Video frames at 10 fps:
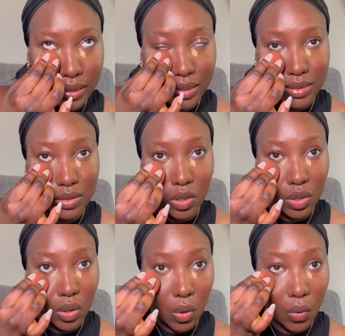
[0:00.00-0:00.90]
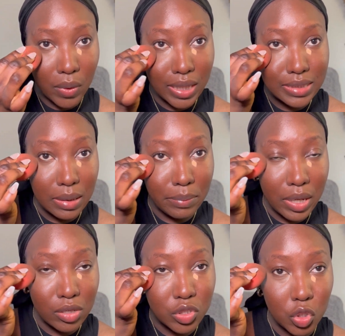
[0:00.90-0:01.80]
It's not always
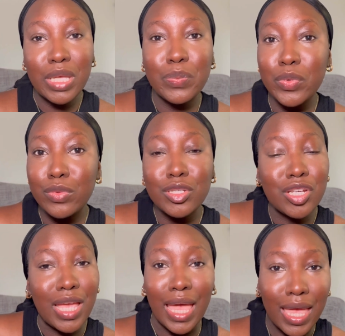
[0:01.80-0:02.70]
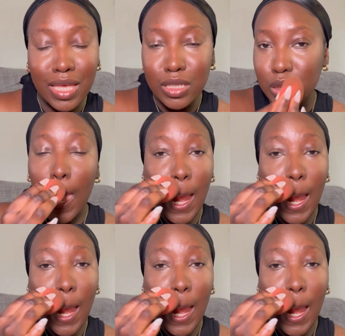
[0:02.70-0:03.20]
about you. People change.